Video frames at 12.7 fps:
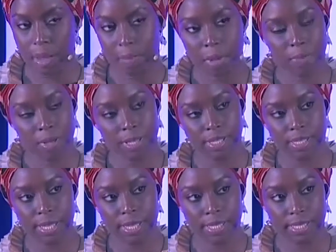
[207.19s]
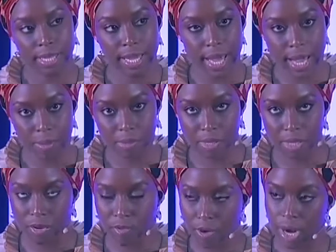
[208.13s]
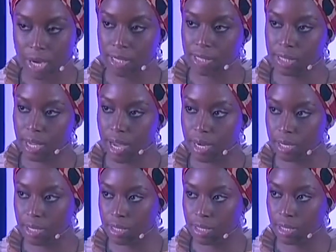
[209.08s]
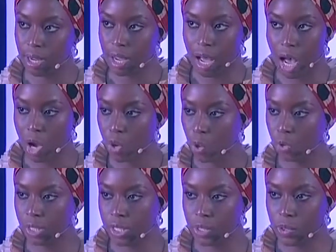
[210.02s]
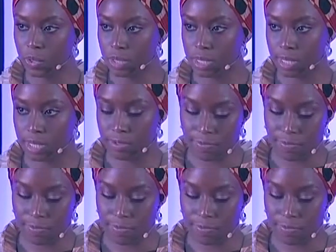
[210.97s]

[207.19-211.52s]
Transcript: My mother sent yams and rice and our uh, old clothes to his